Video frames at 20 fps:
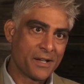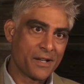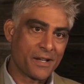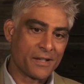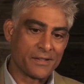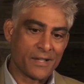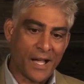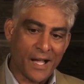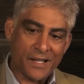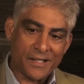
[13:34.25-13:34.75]

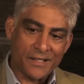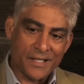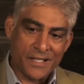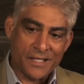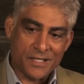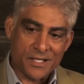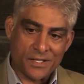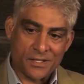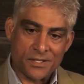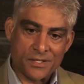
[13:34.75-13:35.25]
And that
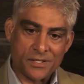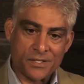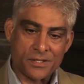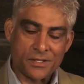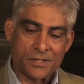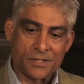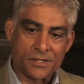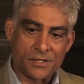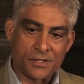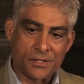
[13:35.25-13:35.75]
needs us
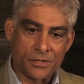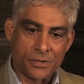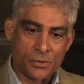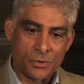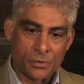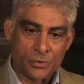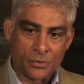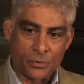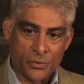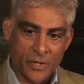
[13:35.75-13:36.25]

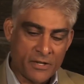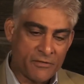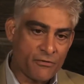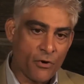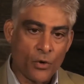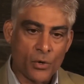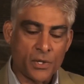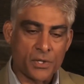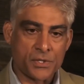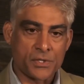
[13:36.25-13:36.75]
to
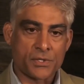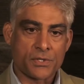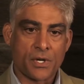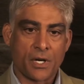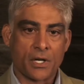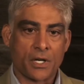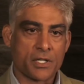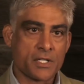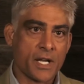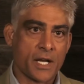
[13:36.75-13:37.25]
refocus
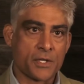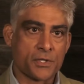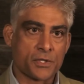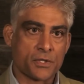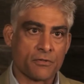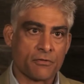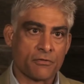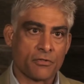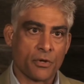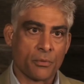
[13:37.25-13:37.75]
our
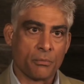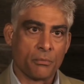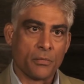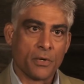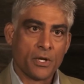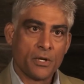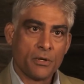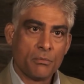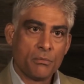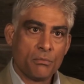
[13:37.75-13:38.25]
attention from
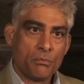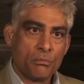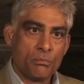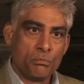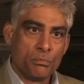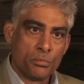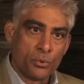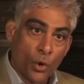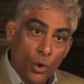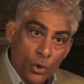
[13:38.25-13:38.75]

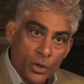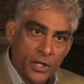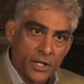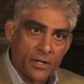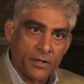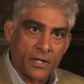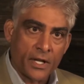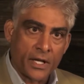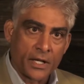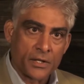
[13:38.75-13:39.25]

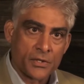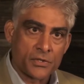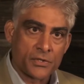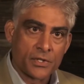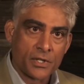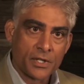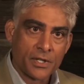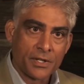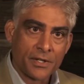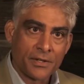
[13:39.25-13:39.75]
broken things
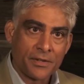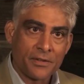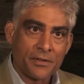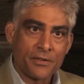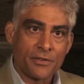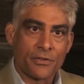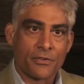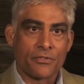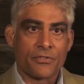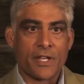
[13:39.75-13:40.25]

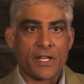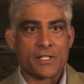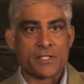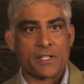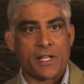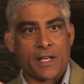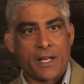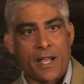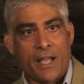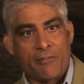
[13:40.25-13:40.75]
to things
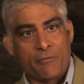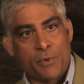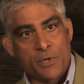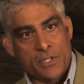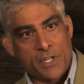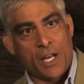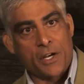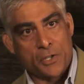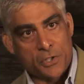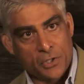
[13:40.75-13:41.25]
that have
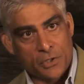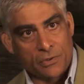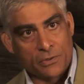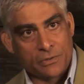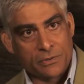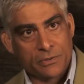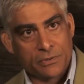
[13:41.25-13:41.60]
potential.